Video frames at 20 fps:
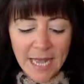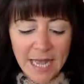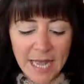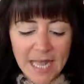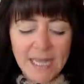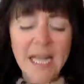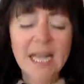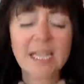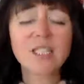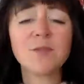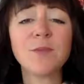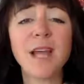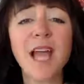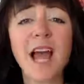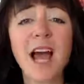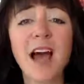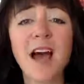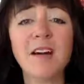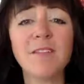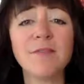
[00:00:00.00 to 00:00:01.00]
Next, we
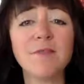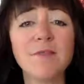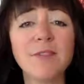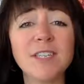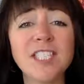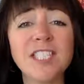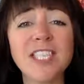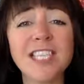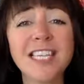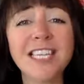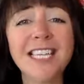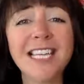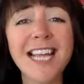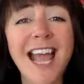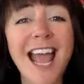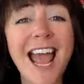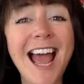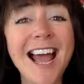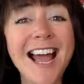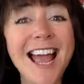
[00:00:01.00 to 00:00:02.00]
have
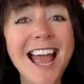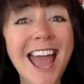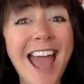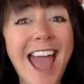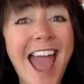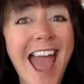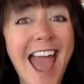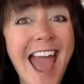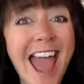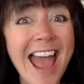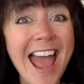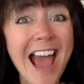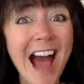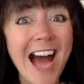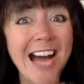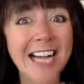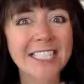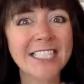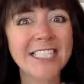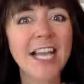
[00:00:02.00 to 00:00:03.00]
rigidity and
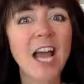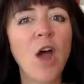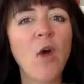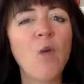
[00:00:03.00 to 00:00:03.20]
chaos.